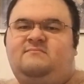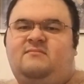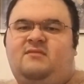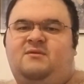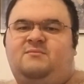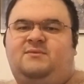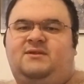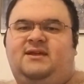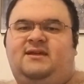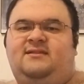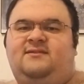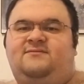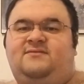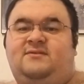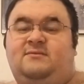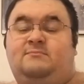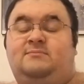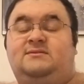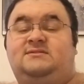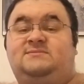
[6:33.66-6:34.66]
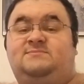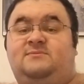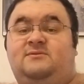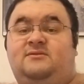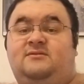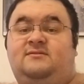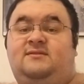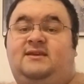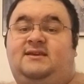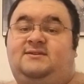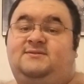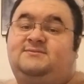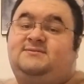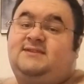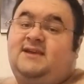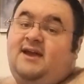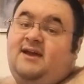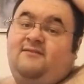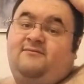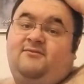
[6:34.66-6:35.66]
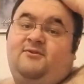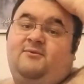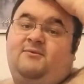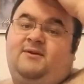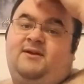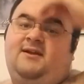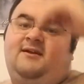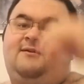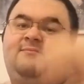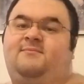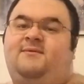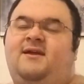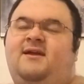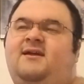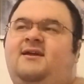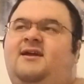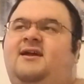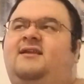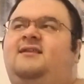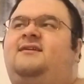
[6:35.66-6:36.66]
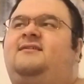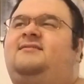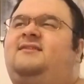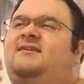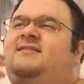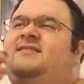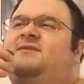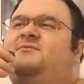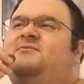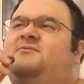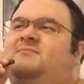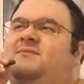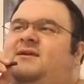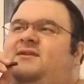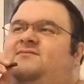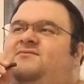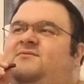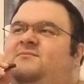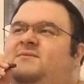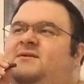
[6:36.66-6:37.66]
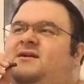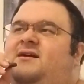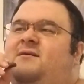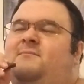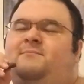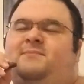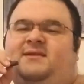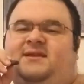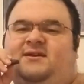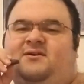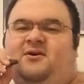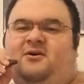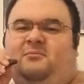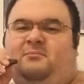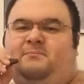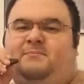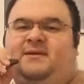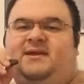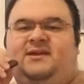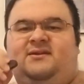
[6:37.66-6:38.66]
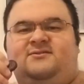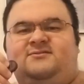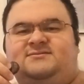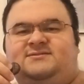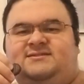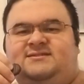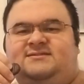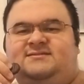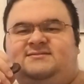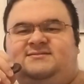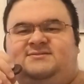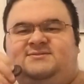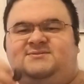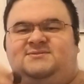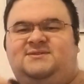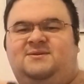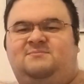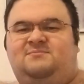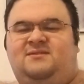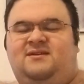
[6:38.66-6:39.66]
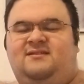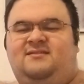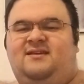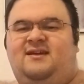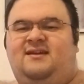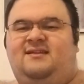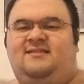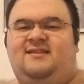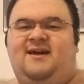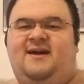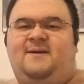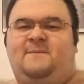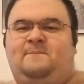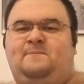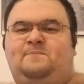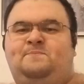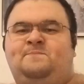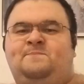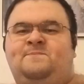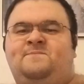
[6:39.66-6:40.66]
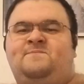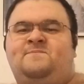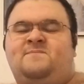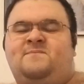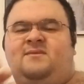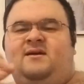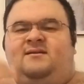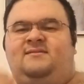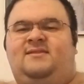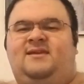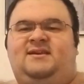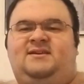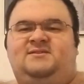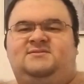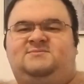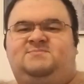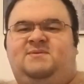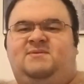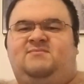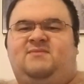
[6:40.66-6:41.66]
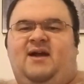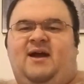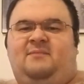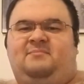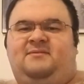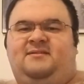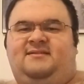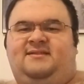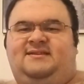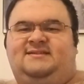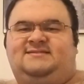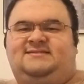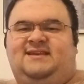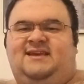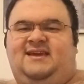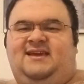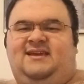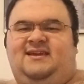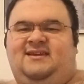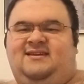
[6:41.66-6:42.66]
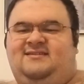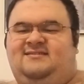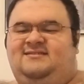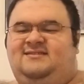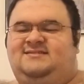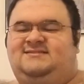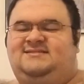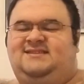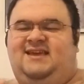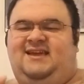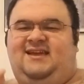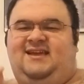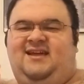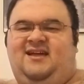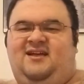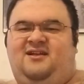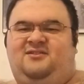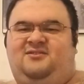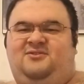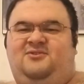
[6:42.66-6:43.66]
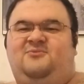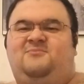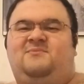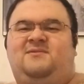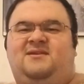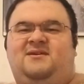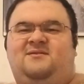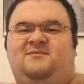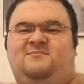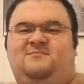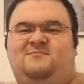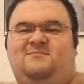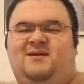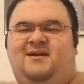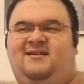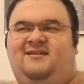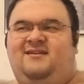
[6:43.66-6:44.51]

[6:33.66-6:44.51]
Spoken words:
when I lived in Pittsburgh they used to have growing up, and I think they were made from a company called Pearson's or something like that, and they used to be wrapped in these this aluminum